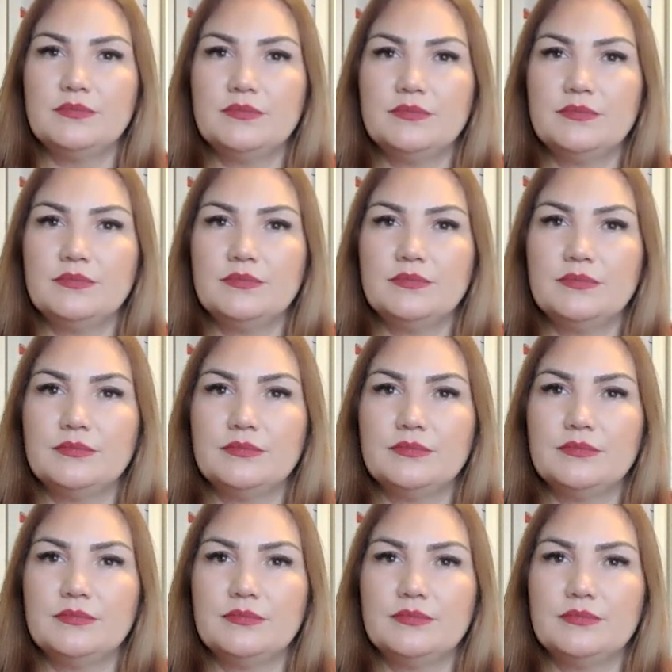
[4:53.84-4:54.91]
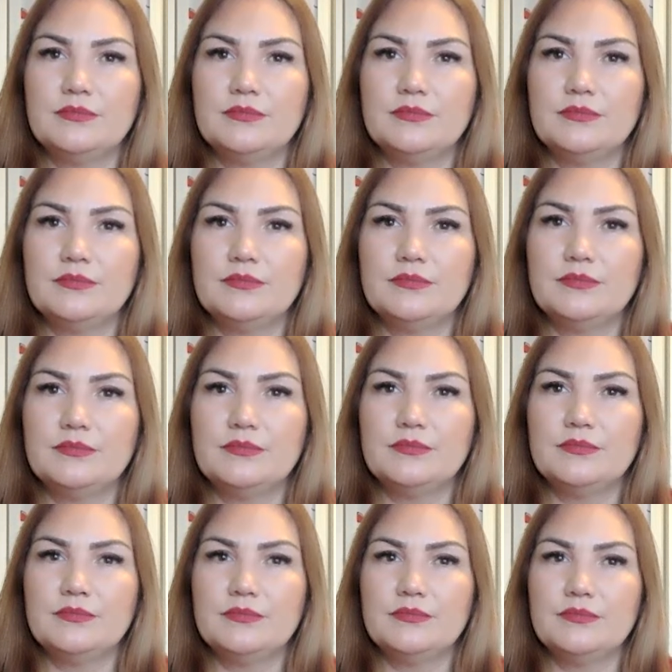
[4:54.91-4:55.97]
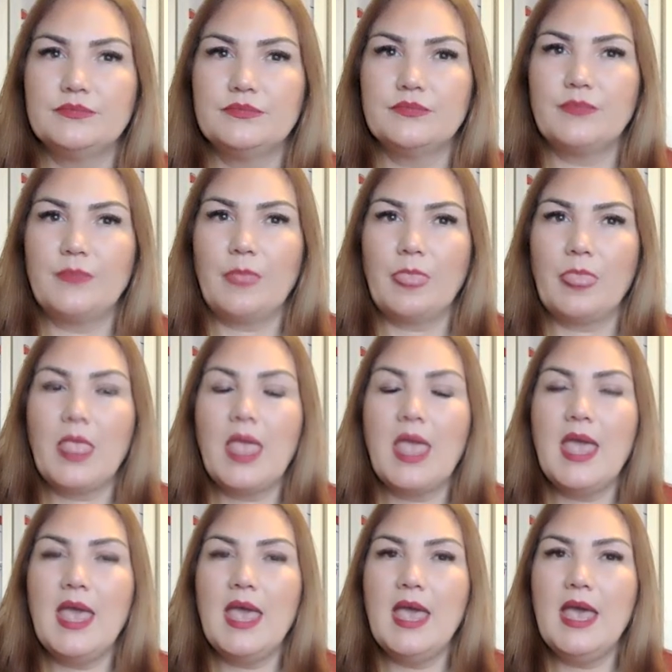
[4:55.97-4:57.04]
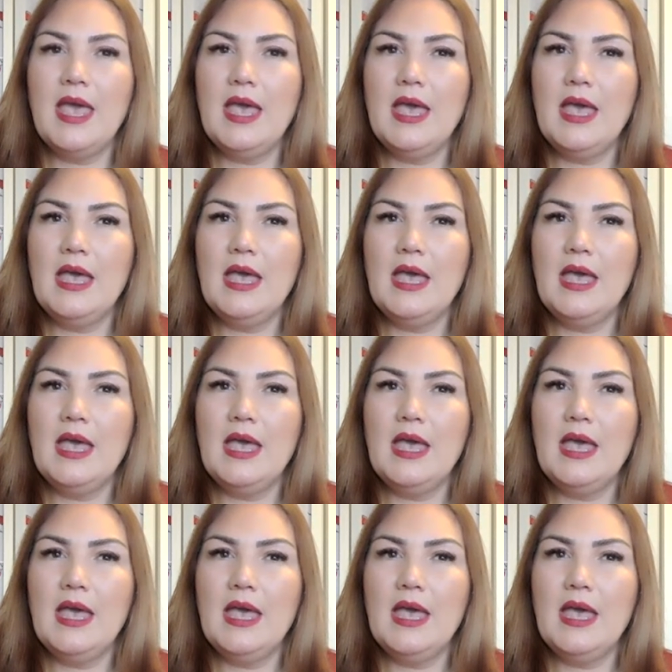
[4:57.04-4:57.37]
[no speech]